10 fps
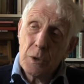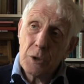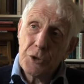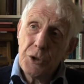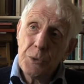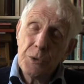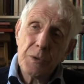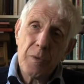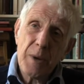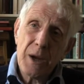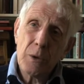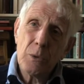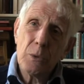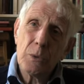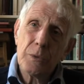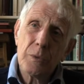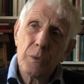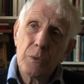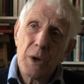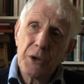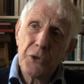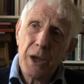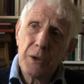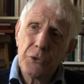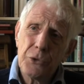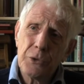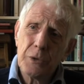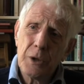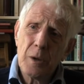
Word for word: a student of a man called Russ Hanson,